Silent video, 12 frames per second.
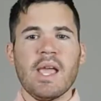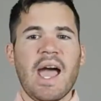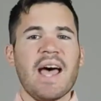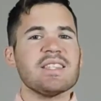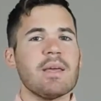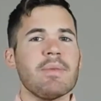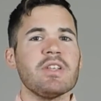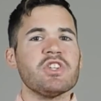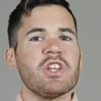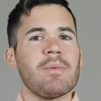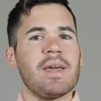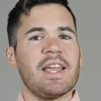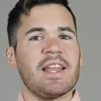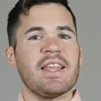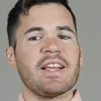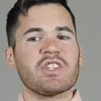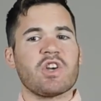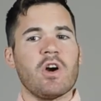As I mentioned in my
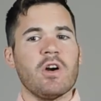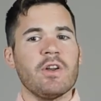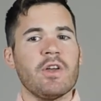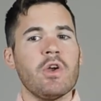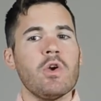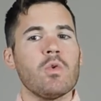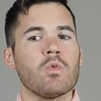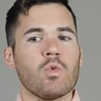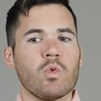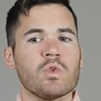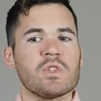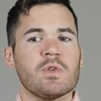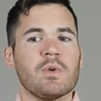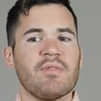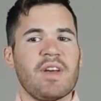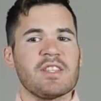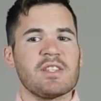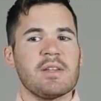index card rules to
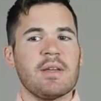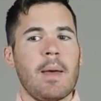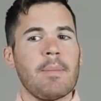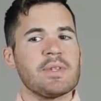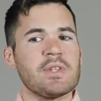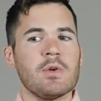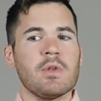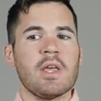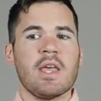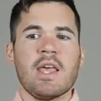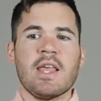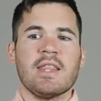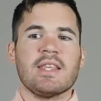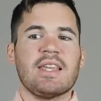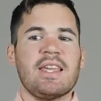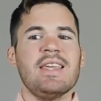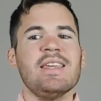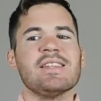investing episode, the
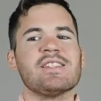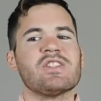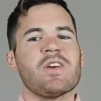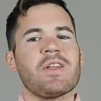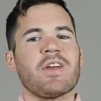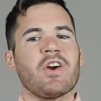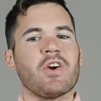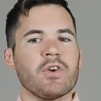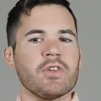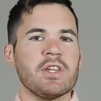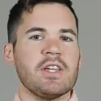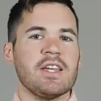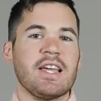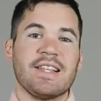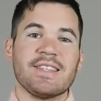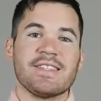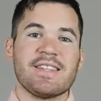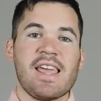key is starting early and
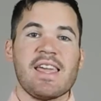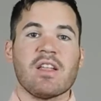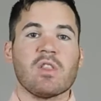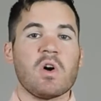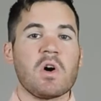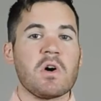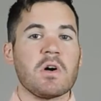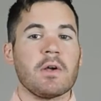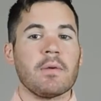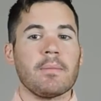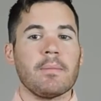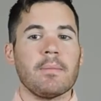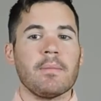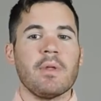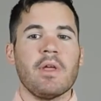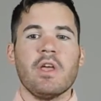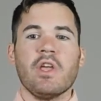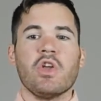staying long.
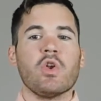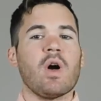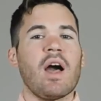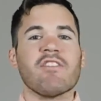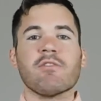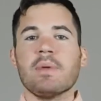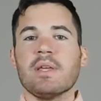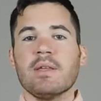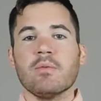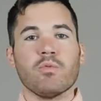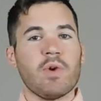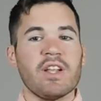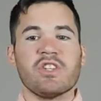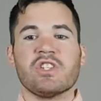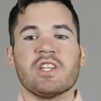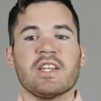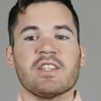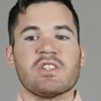You don't have to be rich
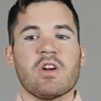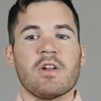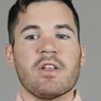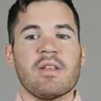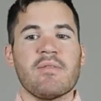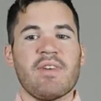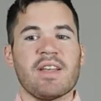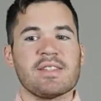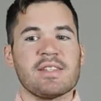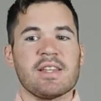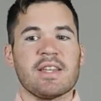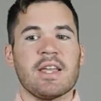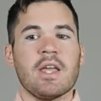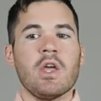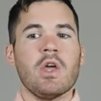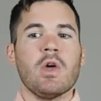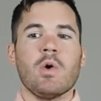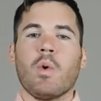to get started investing,
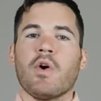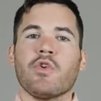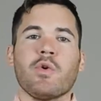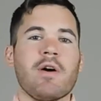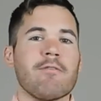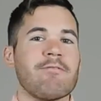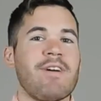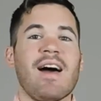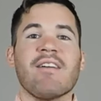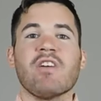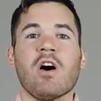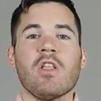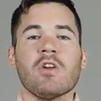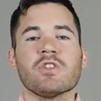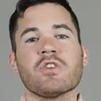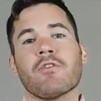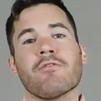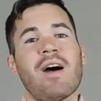whether you have $5
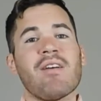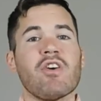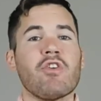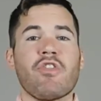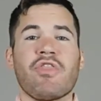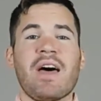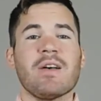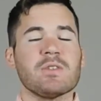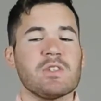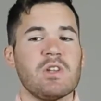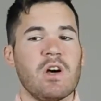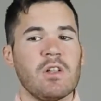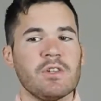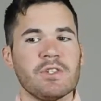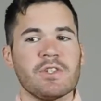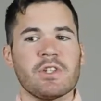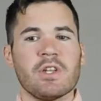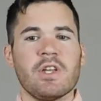or
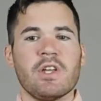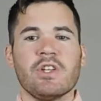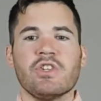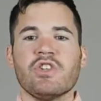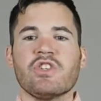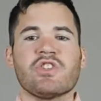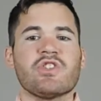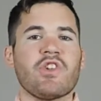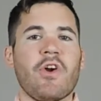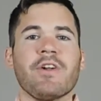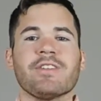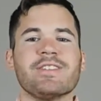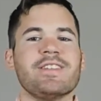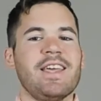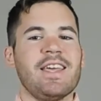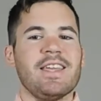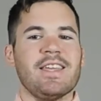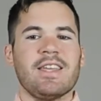$500,000. Just start
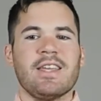today.